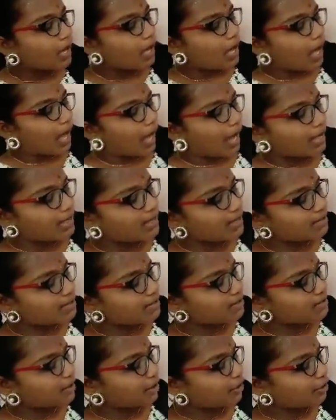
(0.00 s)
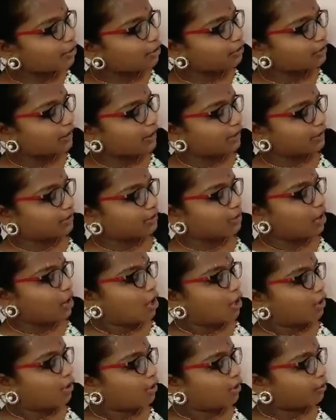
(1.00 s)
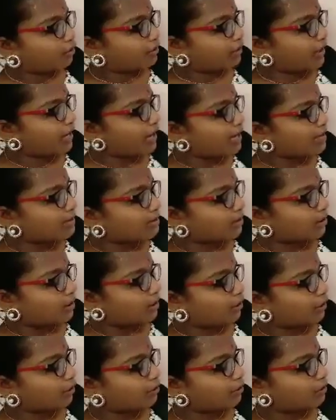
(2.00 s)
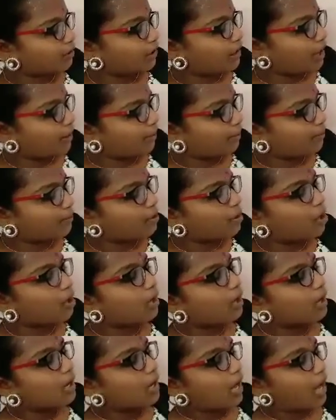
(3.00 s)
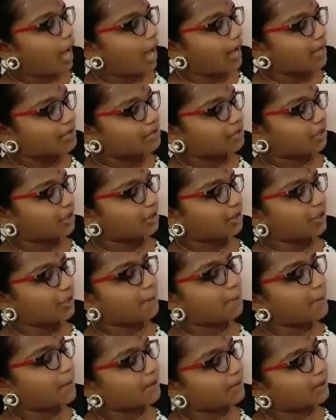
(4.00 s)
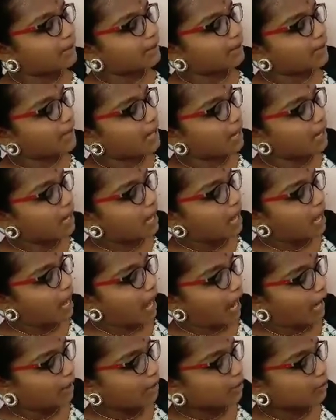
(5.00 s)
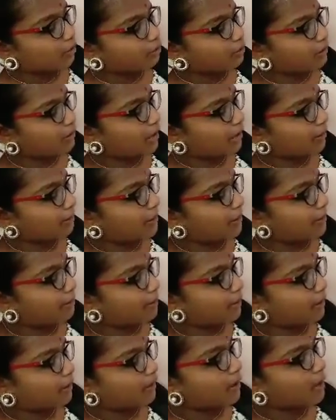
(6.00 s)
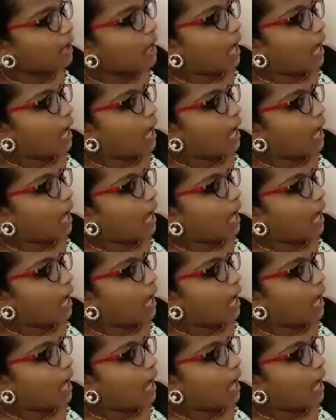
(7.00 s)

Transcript: And this is the nucleus. Nuclear pore and genetic material and nuclear membrane